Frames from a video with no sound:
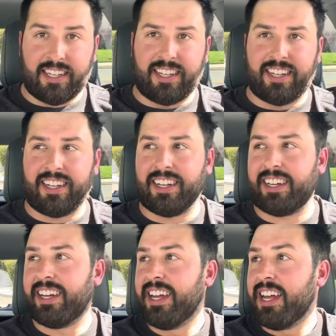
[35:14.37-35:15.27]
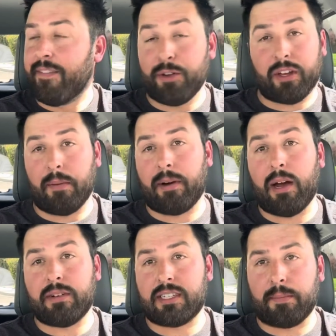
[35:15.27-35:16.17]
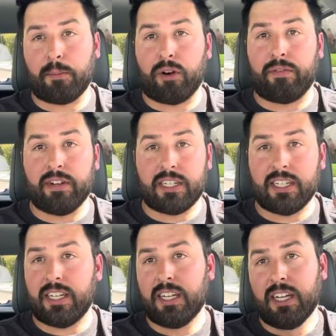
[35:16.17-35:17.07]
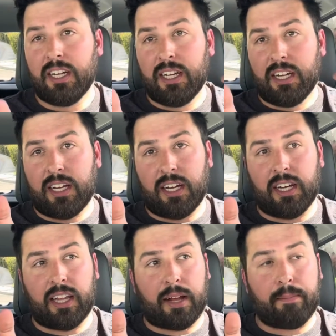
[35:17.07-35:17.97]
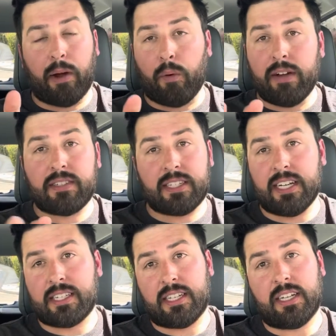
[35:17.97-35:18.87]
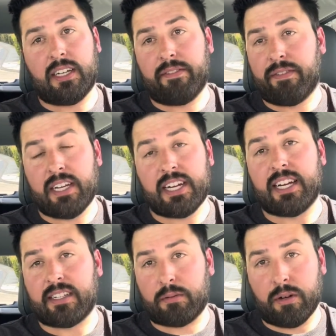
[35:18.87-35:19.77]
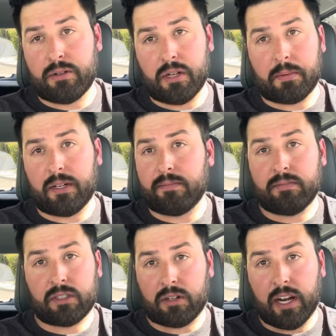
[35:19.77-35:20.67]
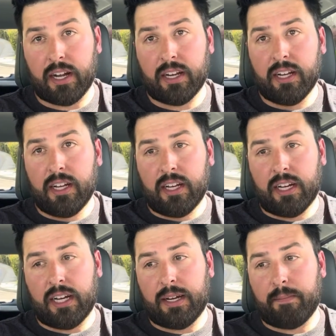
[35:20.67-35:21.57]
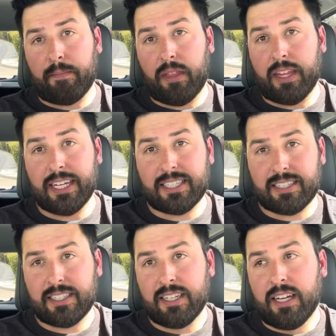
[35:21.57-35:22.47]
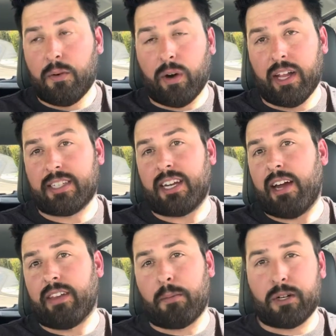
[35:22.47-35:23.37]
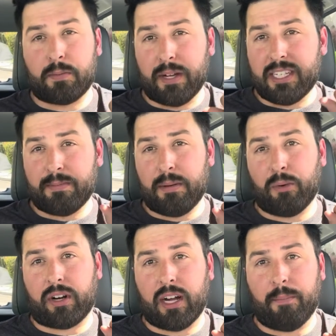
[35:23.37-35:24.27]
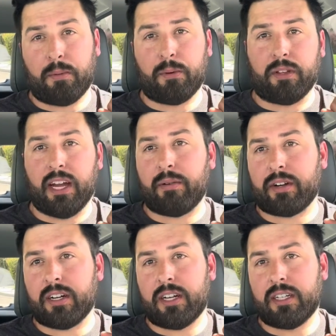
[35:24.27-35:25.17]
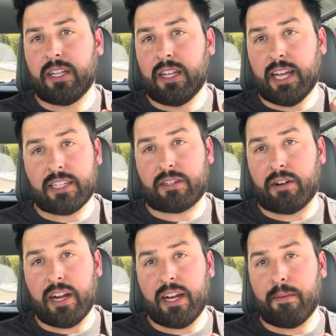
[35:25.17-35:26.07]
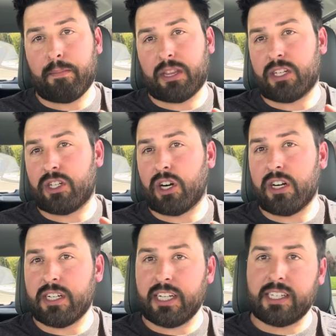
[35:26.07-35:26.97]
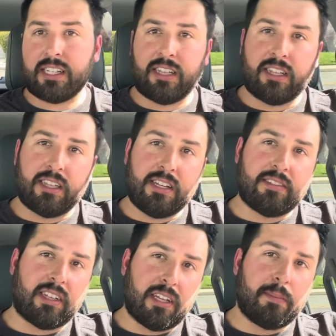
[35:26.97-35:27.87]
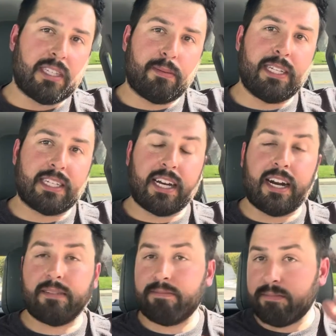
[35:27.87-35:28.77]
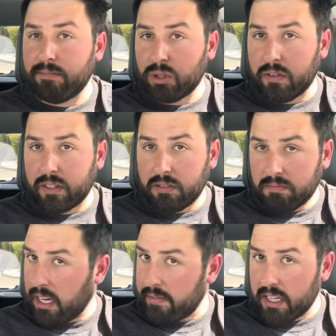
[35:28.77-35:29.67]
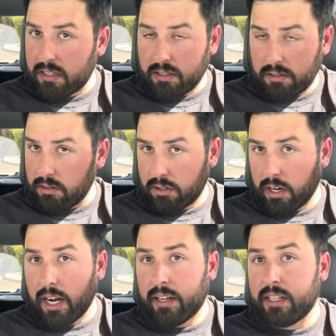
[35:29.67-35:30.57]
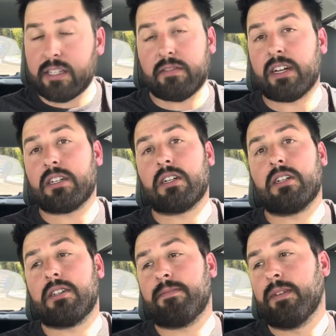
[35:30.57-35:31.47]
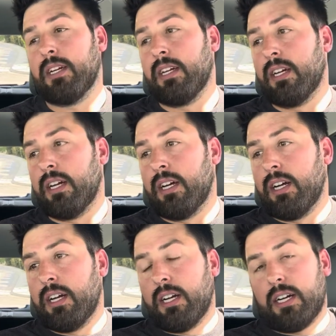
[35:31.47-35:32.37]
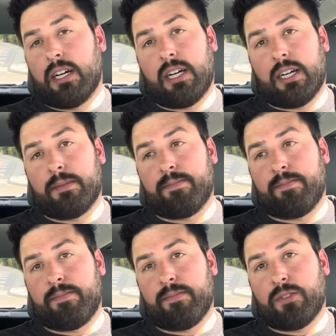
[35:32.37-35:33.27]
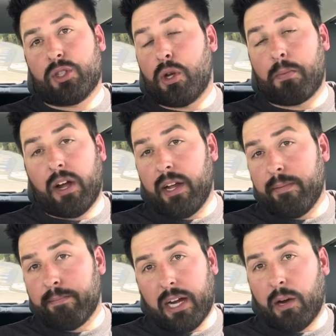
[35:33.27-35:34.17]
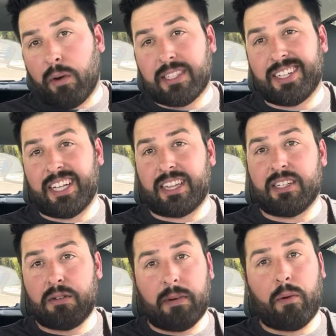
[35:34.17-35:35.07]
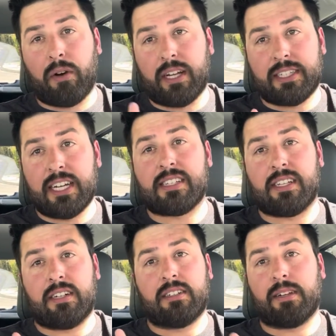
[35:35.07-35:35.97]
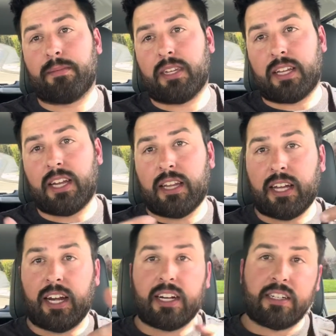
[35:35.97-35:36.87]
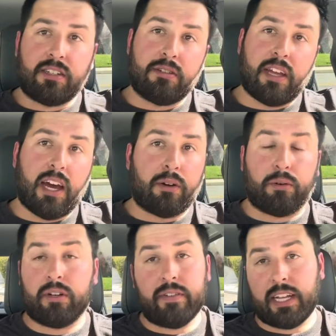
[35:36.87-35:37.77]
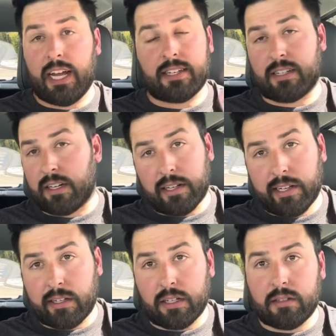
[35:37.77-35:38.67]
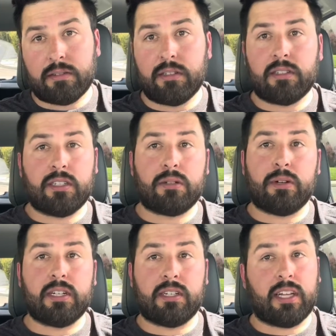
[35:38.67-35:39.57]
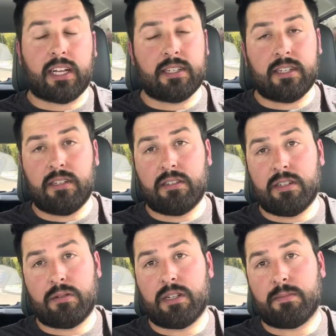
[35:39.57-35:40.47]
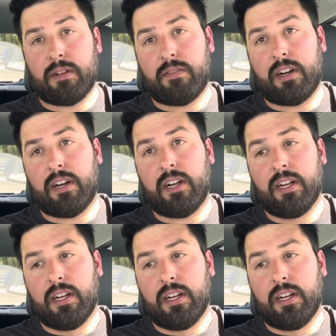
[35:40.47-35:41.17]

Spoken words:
If you can get by with something more efficient, like my wife's Tesla, fantastic road tripper. It's great. This, while it's going to have a lot more space and be more comfortable in that regard, that's great. But the charging leaves a little bit to be desired. So I've heard. I have yet to try a DC fast charger. So you probably might not want something like this. You might want a Tesla or something like that that can actually do that, or even a gas car. I don't know. Your situation, like I said, your situation may vary.